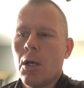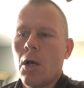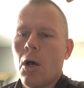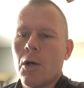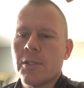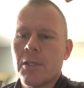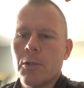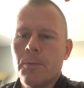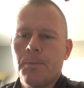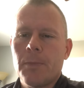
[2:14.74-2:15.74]

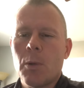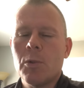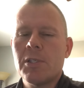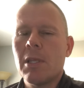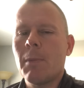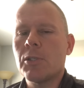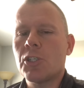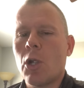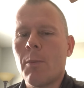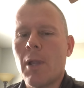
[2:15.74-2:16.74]
Also, I want you to think about
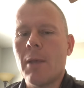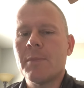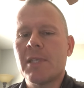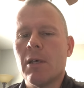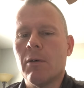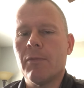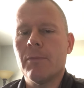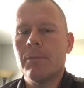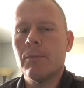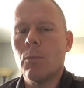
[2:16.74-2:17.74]
Charbonneau himself.
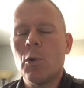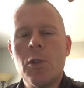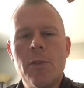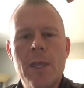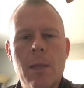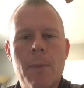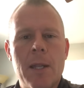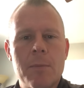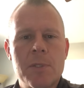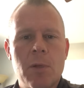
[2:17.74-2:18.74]
What do you think about
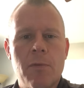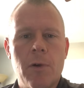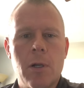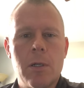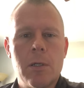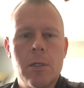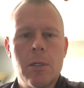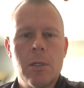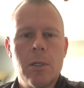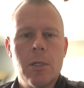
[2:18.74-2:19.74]
him so far?
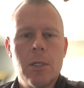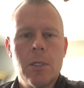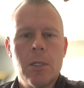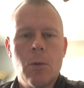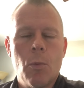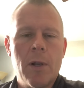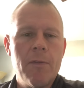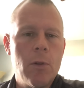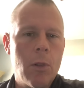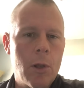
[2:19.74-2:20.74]
What have
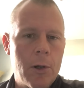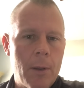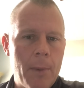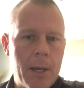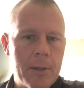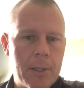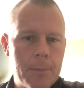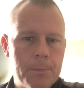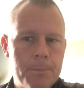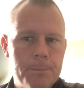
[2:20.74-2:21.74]
you learned about him?